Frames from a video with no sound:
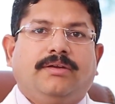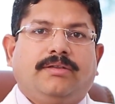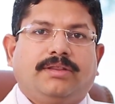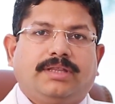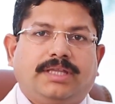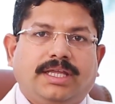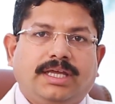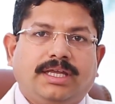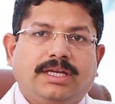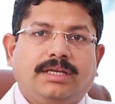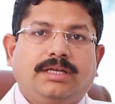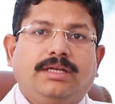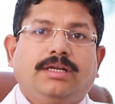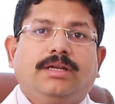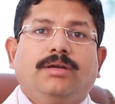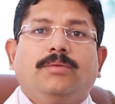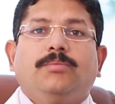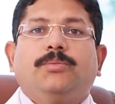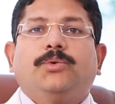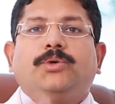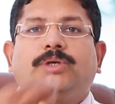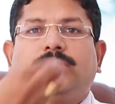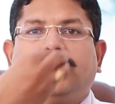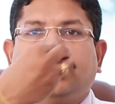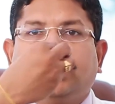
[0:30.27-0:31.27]
then
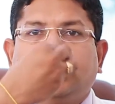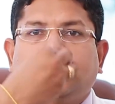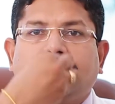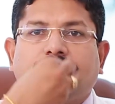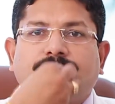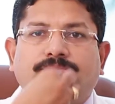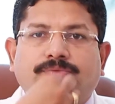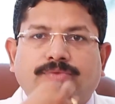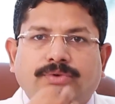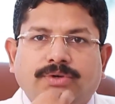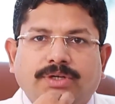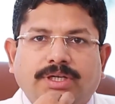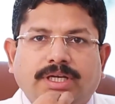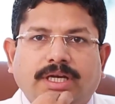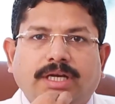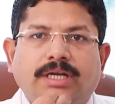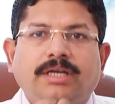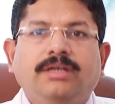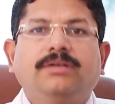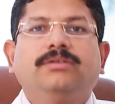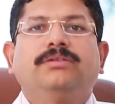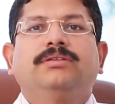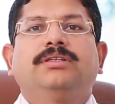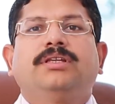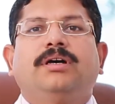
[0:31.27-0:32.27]
putting the food
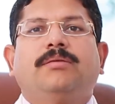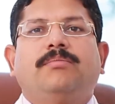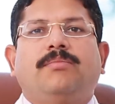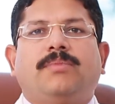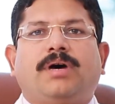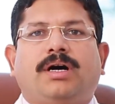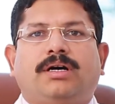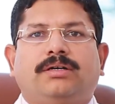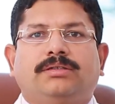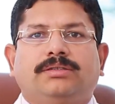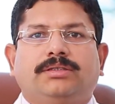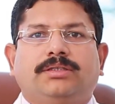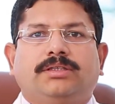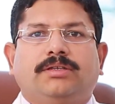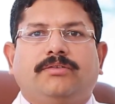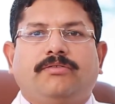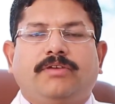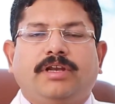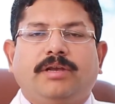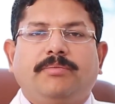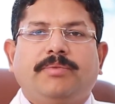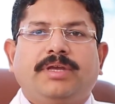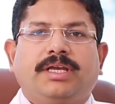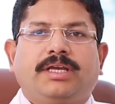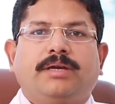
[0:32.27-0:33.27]
into the mouth
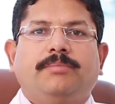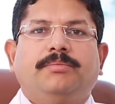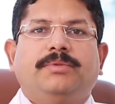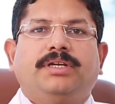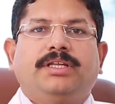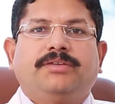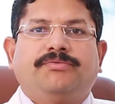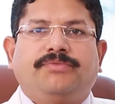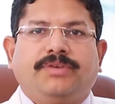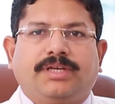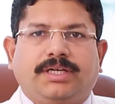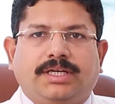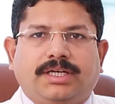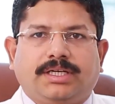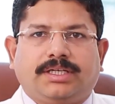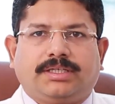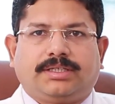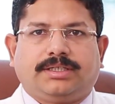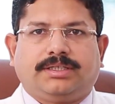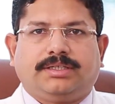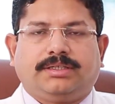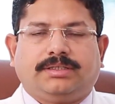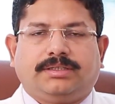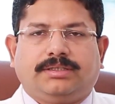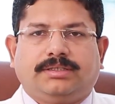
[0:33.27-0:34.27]
will become
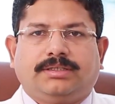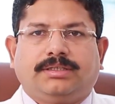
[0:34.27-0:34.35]
difficulty.